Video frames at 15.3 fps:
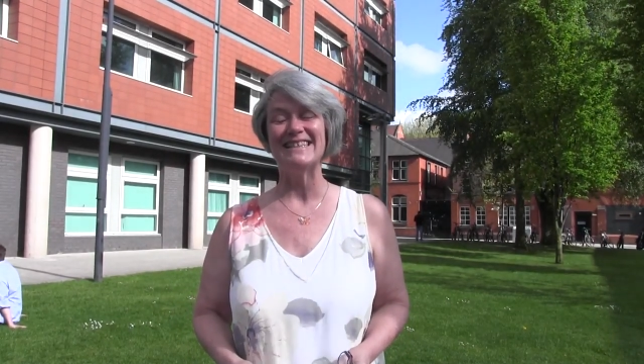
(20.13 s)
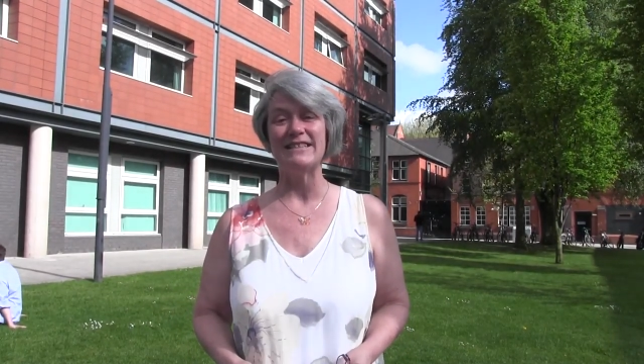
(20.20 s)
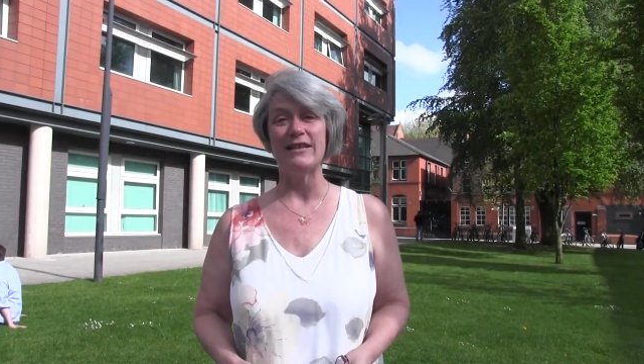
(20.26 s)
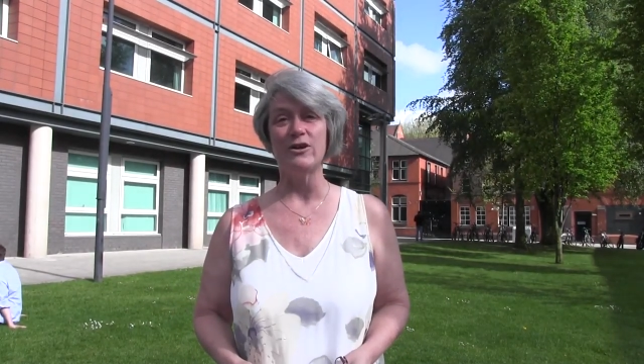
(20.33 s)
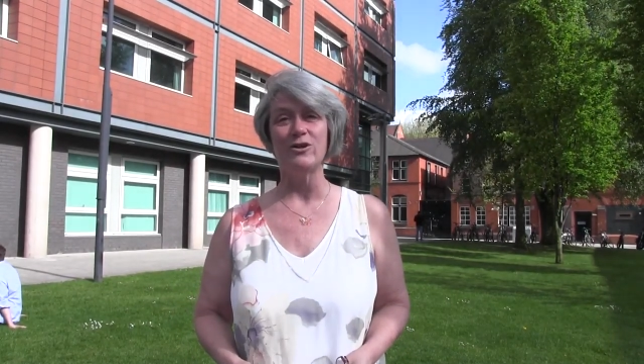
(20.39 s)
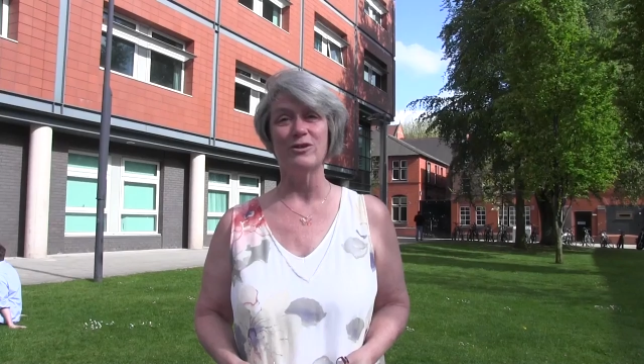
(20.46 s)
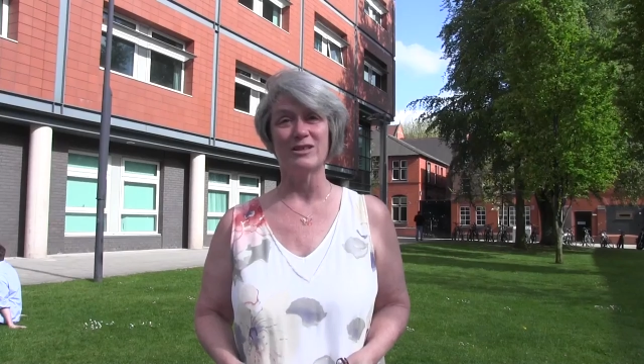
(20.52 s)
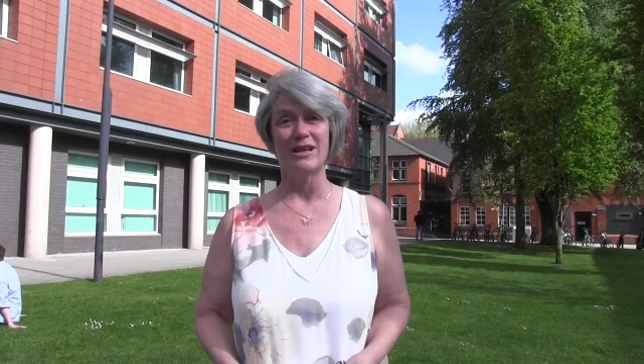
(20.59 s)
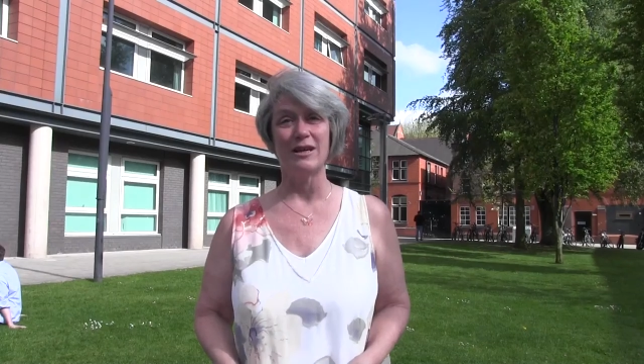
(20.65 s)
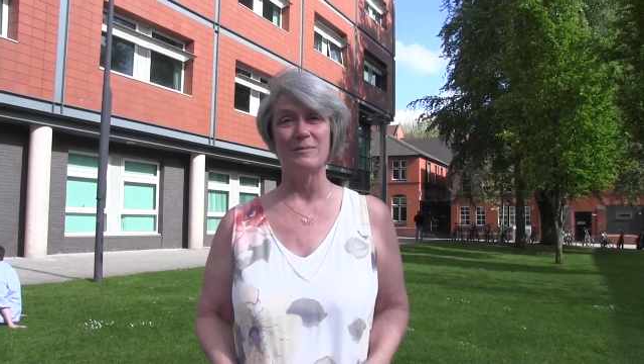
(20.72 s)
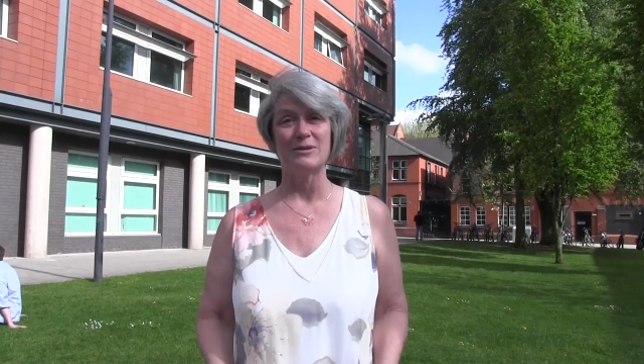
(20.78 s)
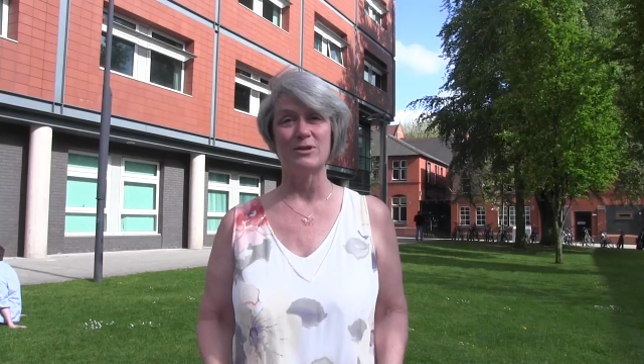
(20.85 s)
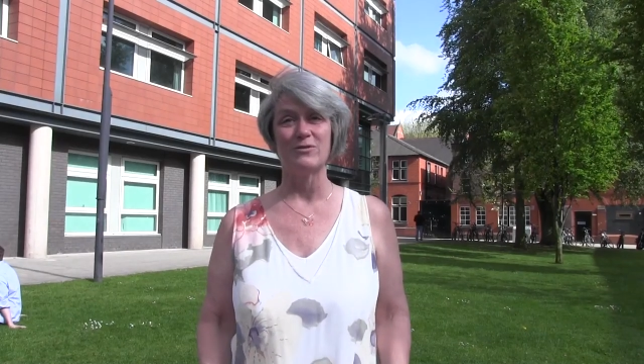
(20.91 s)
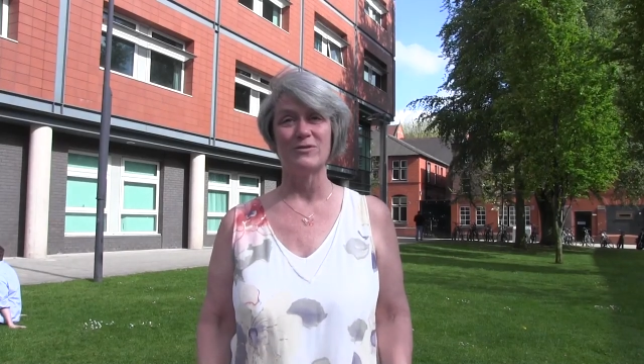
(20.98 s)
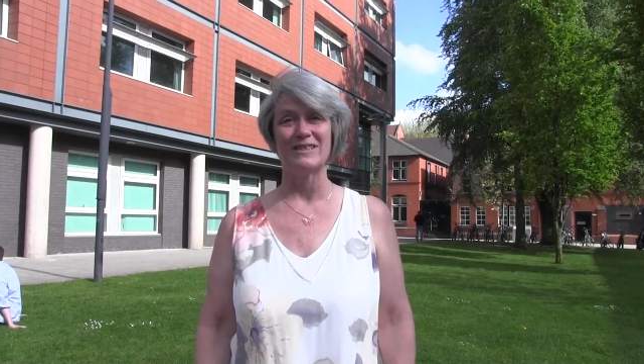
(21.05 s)

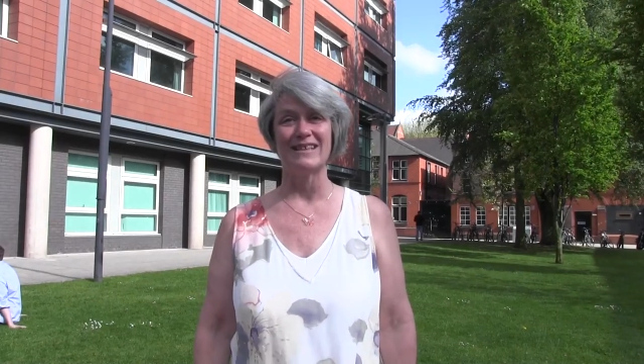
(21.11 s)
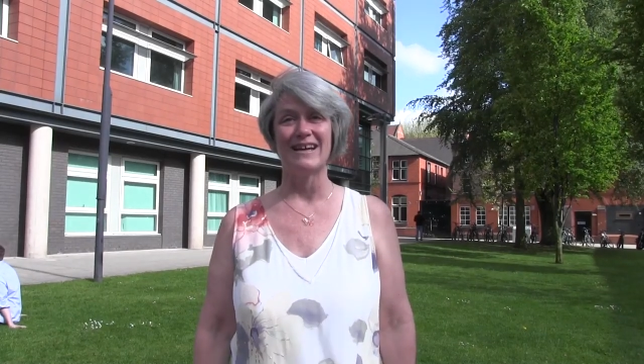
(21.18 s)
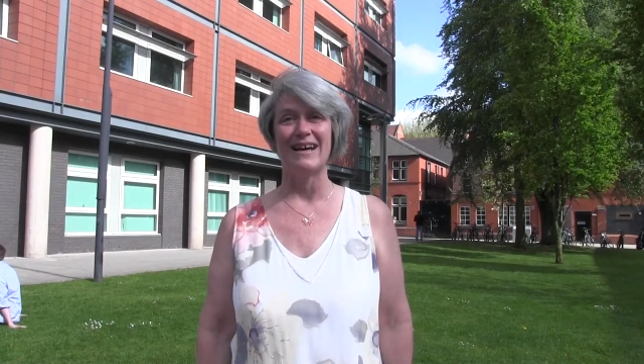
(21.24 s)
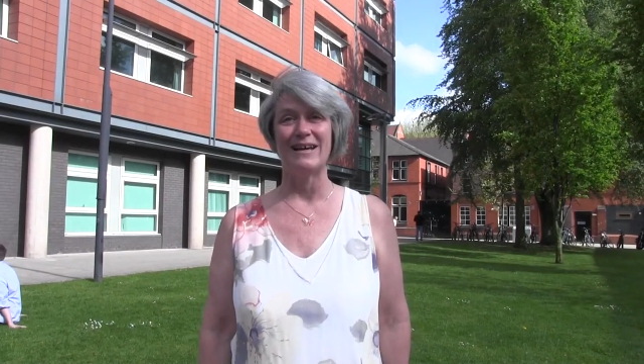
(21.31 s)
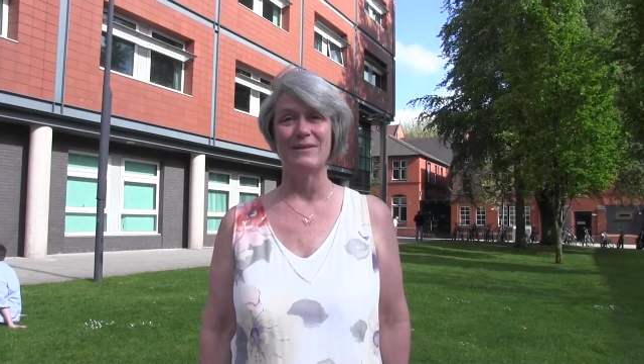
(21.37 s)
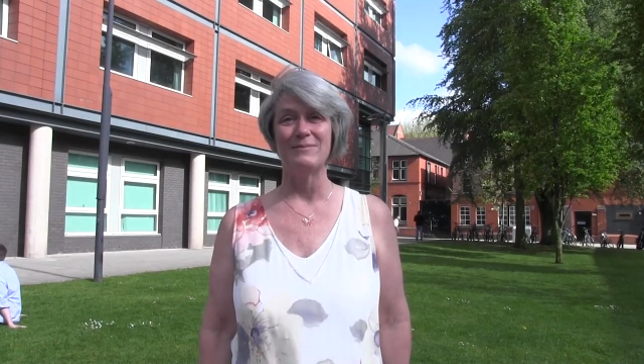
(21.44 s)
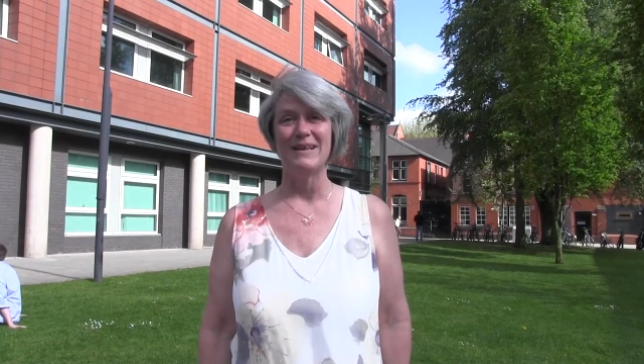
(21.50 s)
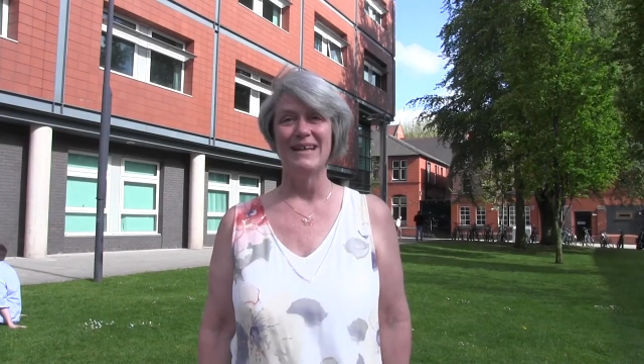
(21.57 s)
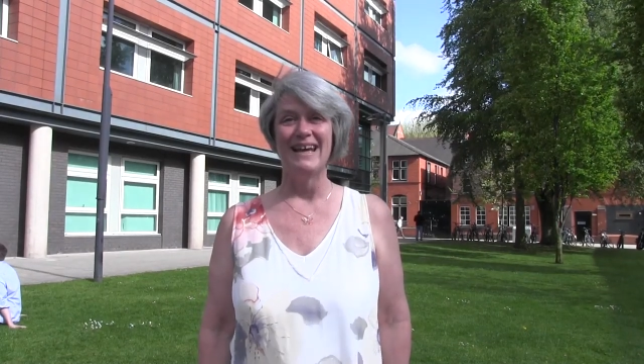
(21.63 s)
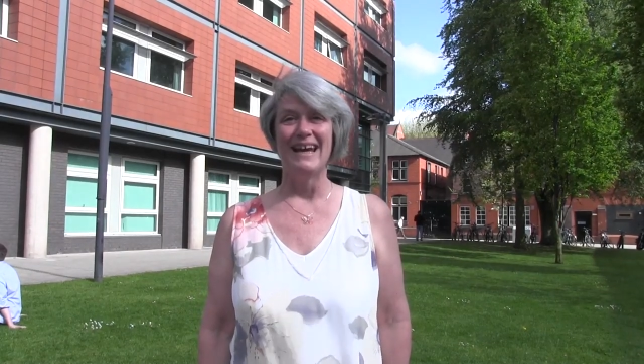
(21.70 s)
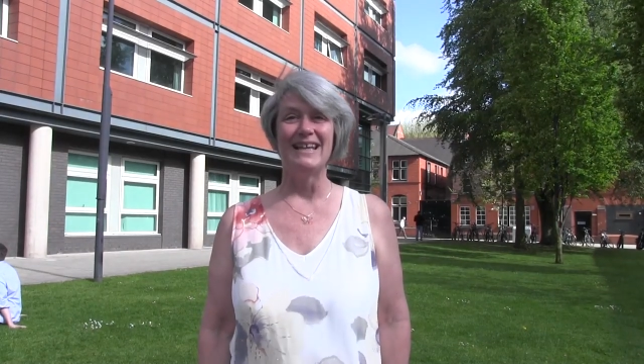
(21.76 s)
stereotypes over time,